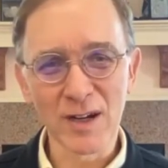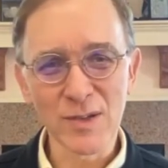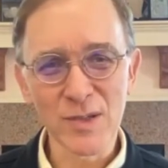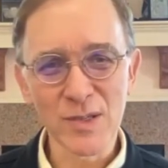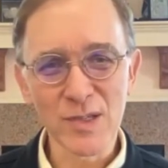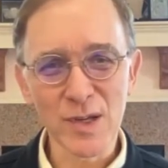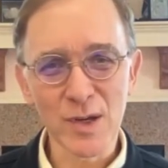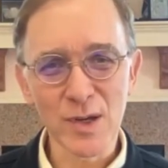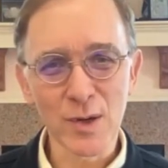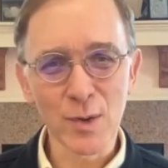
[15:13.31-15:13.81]

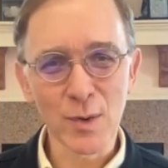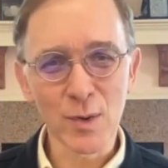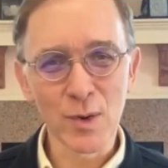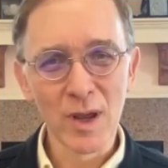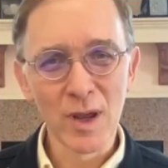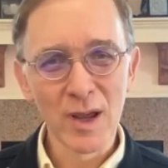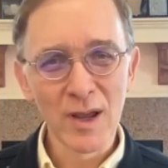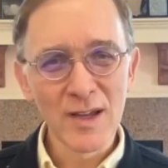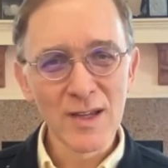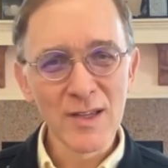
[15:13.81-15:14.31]
So
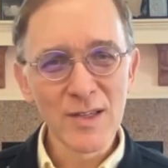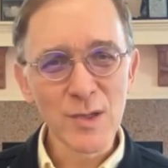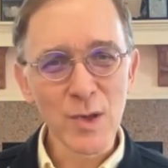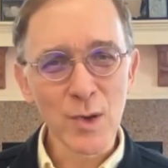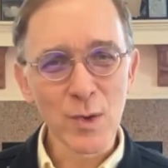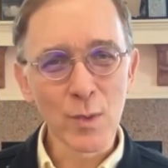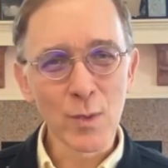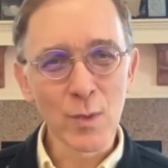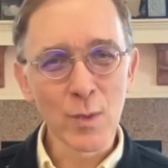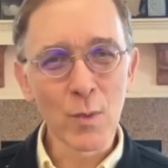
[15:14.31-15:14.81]

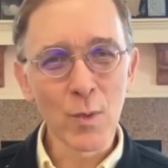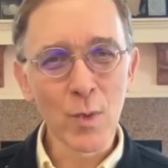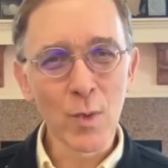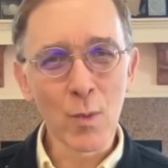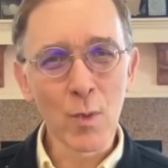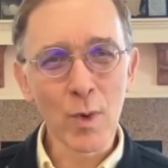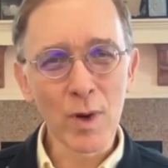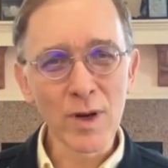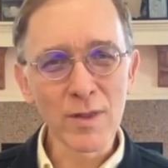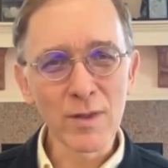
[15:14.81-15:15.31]

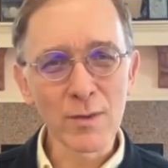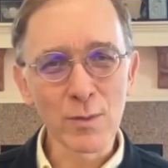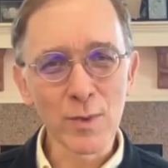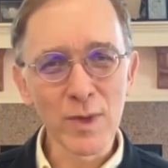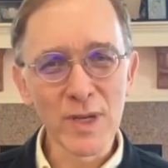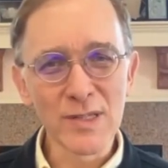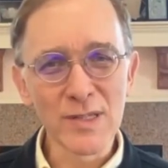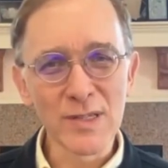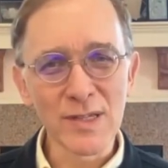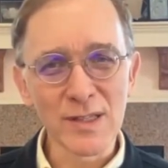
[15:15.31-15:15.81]
one of the
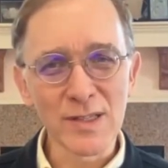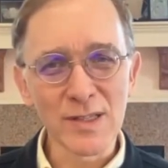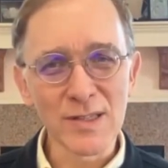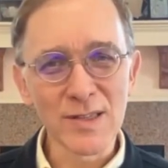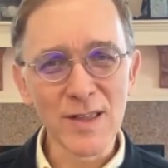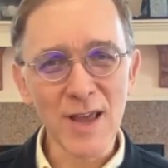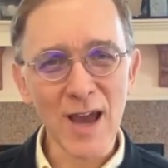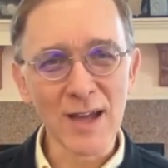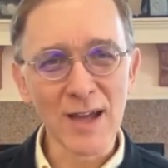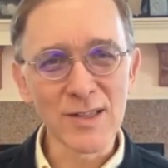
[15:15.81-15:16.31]
reasons
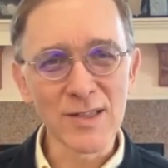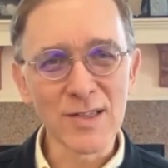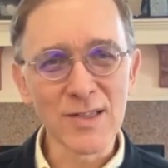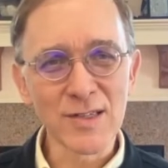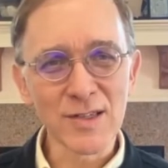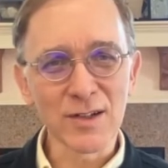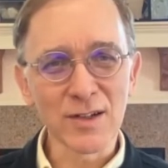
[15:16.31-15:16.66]
that's